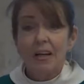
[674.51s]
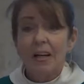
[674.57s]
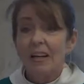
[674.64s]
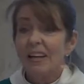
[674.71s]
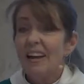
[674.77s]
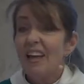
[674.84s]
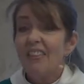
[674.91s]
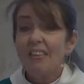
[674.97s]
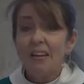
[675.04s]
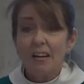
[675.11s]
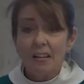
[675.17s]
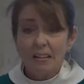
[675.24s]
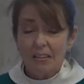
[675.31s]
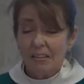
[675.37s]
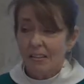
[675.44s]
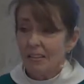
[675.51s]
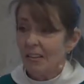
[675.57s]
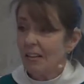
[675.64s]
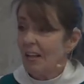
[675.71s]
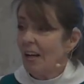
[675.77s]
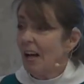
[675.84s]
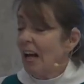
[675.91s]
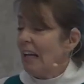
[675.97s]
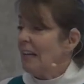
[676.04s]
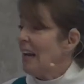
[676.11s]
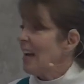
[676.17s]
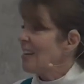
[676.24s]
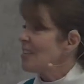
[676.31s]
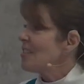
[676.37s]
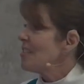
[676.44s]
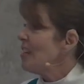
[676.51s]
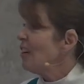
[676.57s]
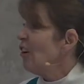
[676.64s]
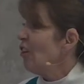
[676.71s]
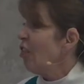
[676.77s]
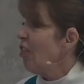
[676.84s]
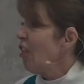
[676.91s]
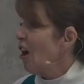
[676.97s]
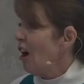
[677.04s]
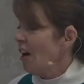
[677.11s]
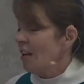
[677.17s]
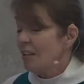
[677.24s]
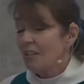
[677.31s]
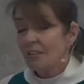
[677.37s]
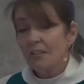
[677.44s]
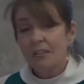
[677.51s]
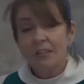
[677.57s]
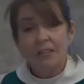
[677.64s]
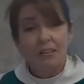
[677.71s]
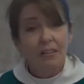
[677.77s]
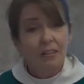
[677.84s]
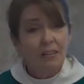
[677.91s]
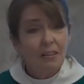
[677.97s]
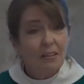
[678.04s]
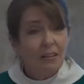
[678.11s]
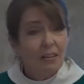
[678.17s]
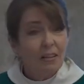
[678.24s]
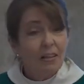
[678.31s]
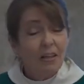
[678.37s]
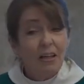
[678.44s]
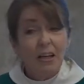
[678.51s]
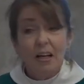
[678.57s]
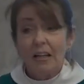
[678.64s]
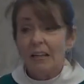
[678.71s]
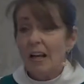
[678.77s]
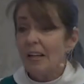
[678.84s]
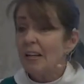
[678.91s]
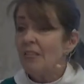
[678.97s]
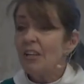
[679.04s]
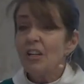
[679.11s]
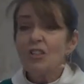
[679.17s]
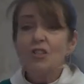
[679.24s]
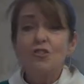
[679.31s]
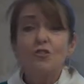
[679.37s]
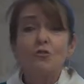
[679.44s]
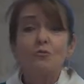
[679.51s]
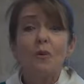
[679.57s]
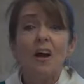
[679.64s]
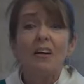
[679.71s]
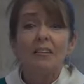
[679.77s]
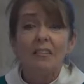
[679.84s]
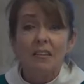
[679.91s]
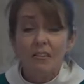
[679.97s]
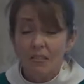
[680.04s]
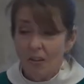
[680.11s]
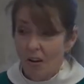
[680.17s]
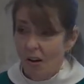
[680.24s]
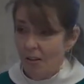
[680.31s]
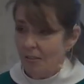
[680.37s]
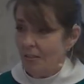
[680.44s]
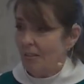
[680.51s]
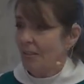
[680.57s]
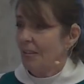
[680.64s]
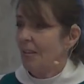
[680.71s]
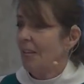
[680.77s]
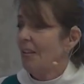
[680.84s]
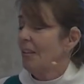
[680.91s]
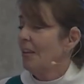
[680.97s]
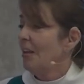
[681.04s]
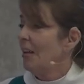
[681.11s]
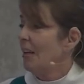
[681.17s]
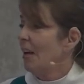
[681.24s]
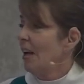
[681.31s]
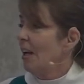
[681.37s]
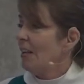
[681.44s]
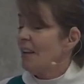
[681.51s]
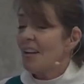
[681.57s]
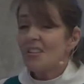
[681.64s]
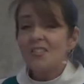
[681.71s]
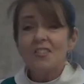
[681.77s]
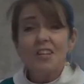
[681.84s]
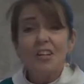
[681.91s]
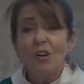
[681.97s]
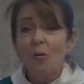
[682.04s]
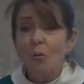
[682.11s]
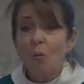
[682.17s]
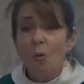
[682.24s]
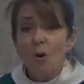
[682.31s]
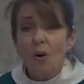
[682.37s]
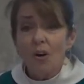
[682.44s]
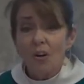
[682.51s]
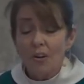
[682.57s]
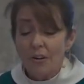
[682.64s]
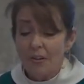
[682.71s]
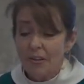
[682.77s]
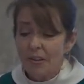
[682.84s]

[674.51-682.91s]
Nothing. Not a single thought, not even a distracting thought, not a single word.